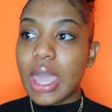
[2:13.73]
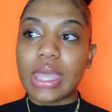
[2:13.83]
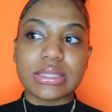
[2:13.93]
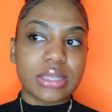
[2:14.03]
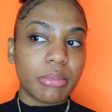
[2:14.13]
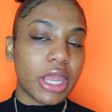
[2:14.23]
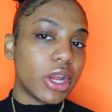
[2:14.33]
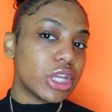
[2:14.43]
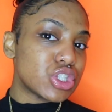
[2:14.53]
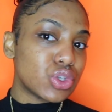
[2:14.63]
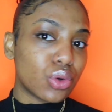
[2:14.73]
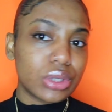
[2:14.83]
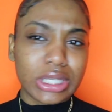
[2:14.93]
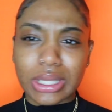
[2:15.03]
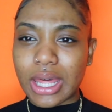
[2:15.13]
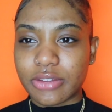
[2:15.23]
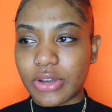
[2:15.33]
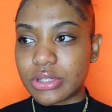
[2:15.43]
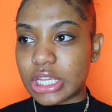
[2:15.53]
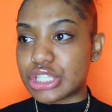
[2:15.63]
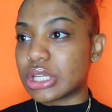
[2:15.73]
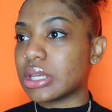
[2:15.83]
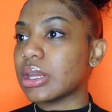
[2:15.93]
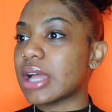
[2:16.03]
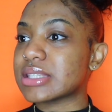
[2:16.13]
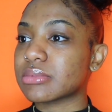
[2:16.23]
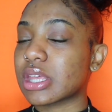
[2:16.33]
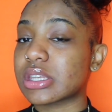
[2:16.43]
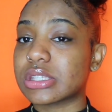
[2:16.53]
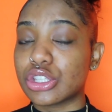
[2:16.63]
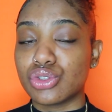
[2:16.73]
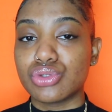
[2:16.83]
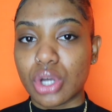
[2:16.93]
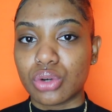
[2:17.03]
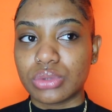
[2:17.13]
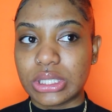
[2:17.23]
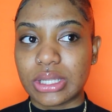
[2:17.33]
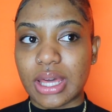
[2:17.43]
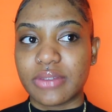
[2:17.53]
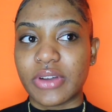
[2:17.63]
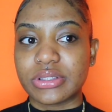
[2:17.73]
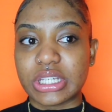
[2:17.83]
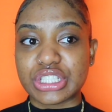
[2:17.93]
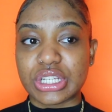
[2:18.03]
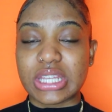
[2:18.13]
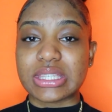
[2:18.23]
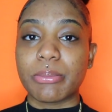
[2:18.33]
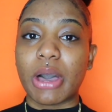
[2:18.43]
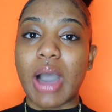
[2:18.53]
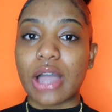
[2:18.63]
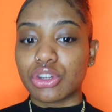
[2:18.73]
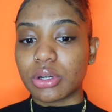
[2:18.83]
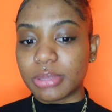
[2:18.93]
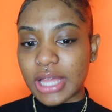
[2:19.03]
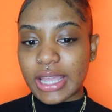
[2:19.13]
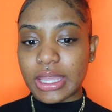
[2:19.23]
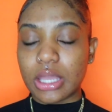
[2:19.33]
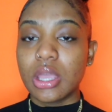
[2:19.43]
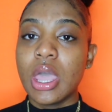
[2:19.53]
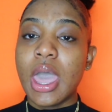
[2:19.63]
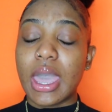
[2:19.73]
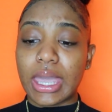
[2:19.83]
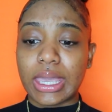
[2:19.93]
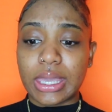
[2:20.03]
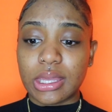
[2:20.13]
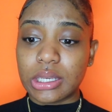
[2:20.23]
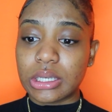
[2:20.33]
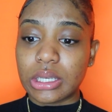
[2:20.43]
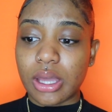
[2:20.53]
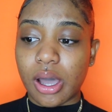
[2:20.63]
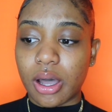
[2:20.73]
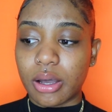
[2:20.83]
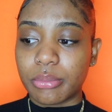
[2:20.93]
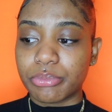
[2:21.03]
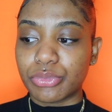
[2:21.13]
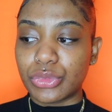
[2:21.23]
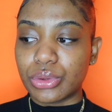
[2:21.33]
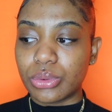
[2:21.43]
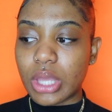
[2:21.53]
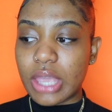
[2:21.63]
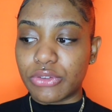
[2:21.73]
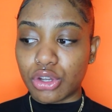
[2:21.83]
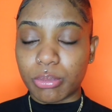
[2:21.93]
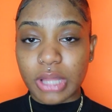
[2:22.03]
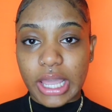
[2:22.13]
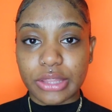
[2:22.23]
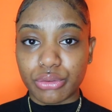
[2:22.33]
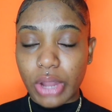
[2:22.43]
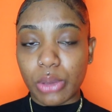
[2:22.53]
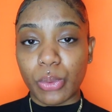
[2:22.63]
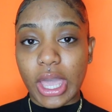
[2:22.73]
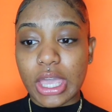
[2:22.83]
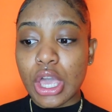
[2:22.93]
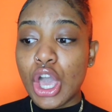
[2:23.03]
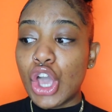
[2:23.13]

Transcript: In some areas you don't need a lot of foundation. 9 times out of 10 you don't need a lot of foundation. It's about how you apply it, and if you apply it the right way,